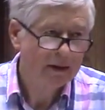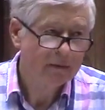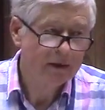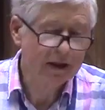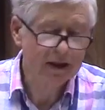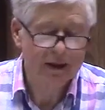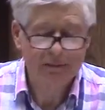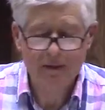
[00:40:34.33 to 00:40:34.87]
we
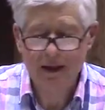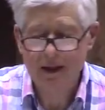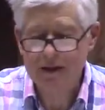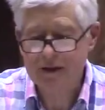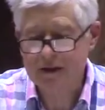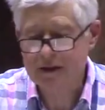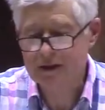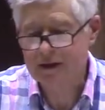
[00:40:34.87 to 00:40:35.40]
come
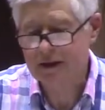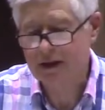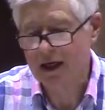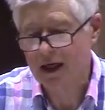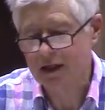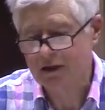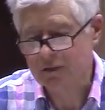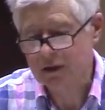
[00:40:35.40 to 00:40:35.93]
closer to
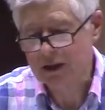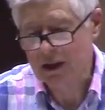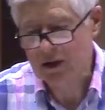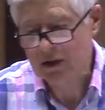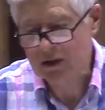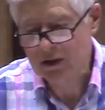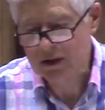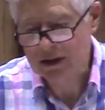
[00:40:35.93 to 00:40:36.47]
God. We
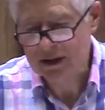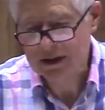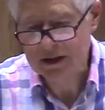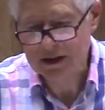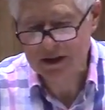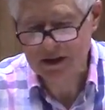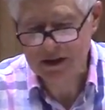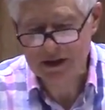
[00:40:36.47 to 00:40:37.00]
learn
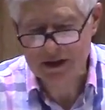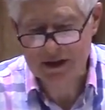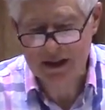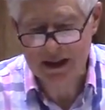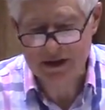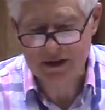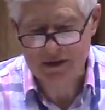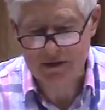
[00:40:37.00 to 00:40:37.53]
his
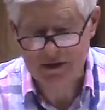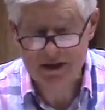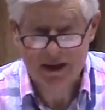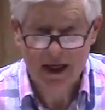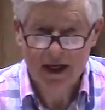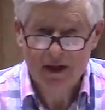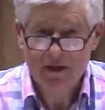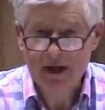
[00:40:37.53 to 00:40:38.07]
statutes.
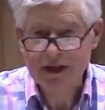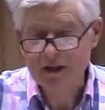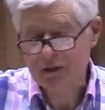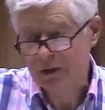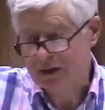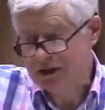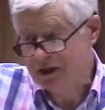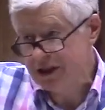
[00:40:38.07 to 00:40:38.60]
That's
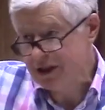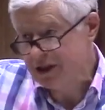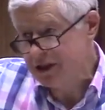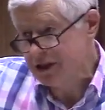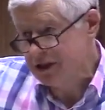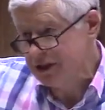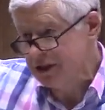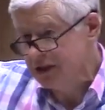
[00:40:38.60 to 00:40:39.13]
what
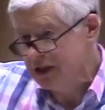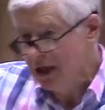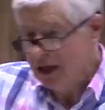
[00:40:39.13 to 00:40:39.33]
Jesus did,